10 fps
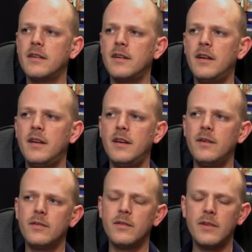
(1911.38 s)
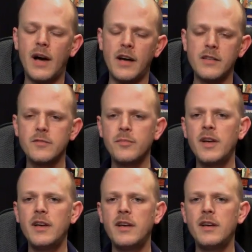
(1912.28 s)
he asked
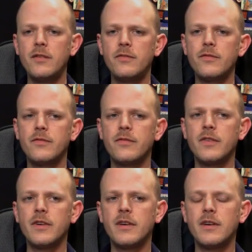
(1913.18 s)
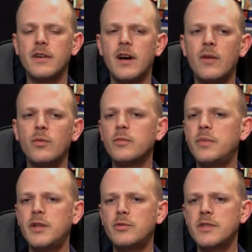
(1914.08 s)
me if I would
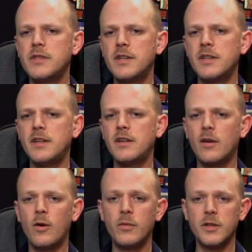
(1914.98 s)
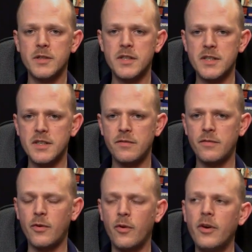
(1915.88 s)
be interested in a Commodore
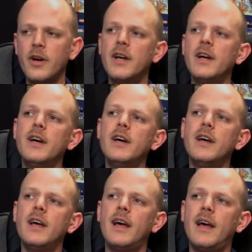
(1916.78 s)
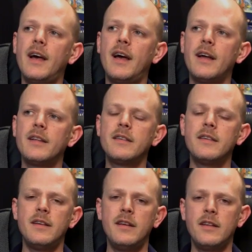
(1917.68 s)
64 and
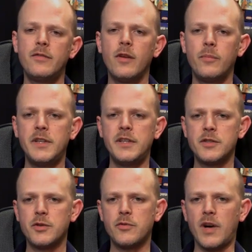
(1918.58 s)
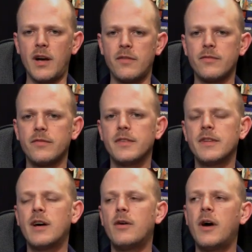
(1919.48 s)
in a floppy disk drive.
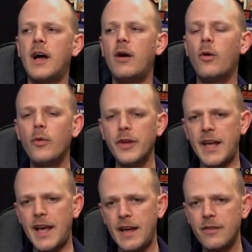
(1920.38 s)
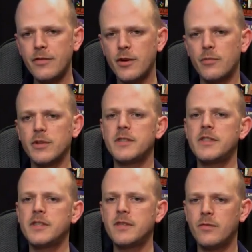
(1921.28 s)
Now, I already have a Commodore
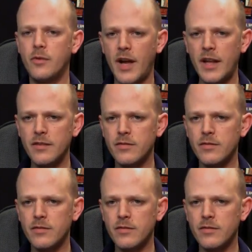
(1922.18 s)
64 and a